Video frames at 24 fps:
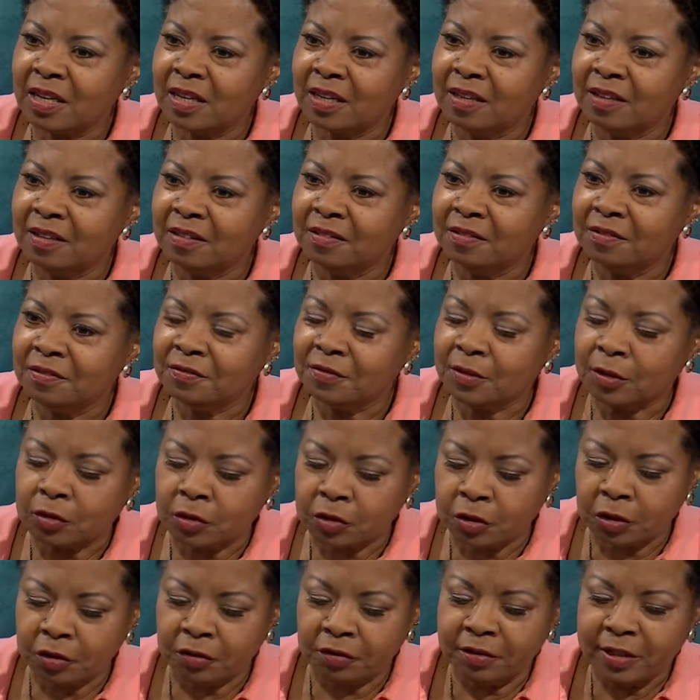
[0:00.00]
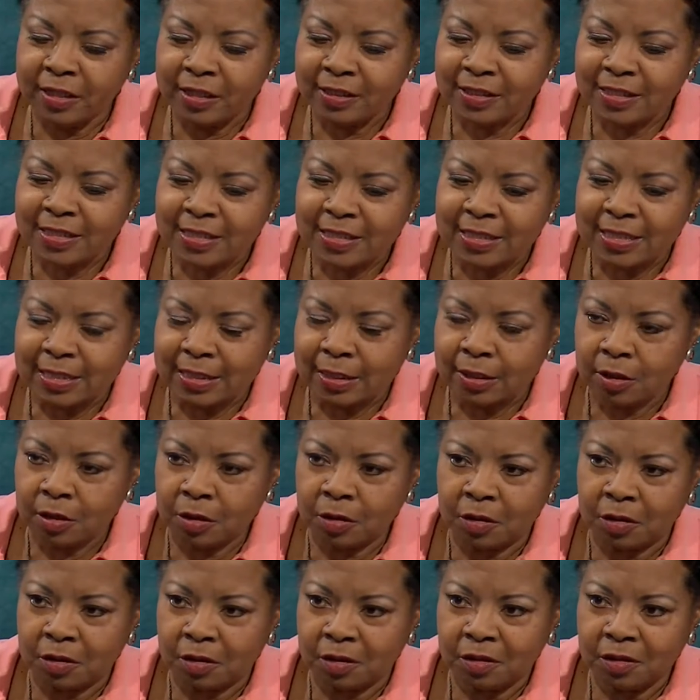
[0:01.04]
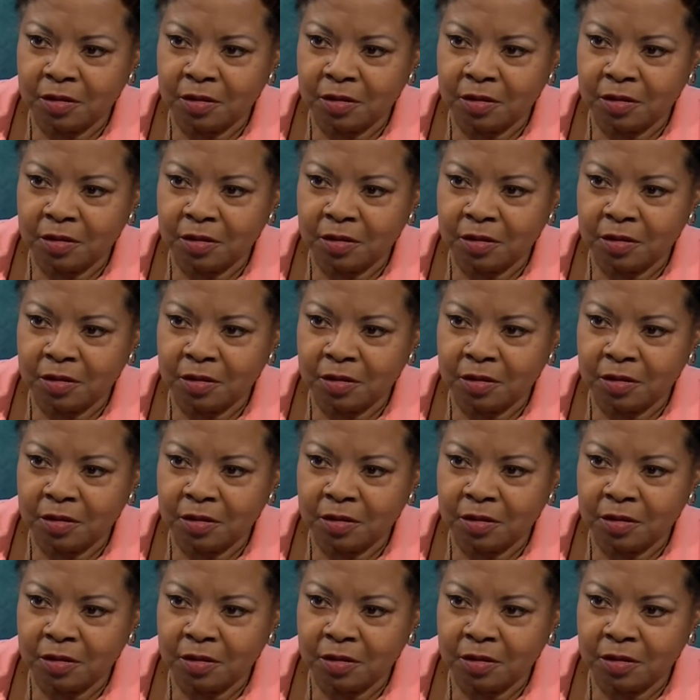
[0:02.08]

of the current city hall?